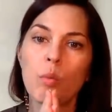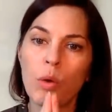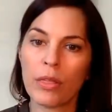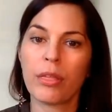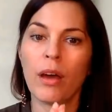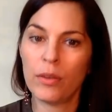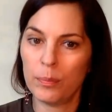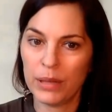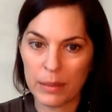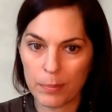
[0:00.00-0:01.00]
with other
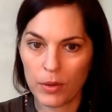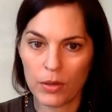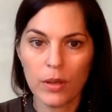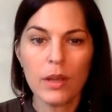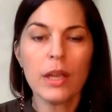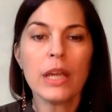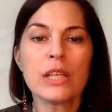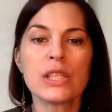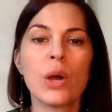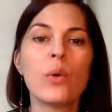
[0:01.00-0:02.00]
people.
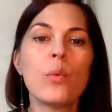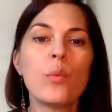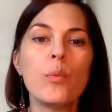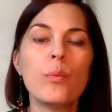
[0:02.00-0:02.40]
So